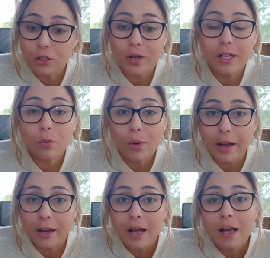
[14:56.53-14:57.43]
So either
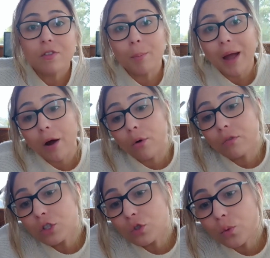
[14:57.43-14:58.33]
way, the power
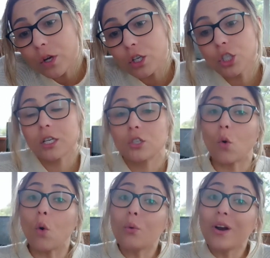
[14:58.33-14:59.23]
of swish is
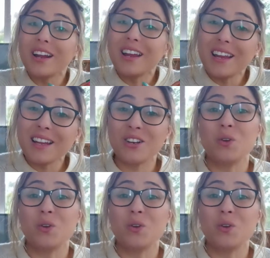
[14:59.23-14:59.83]
already in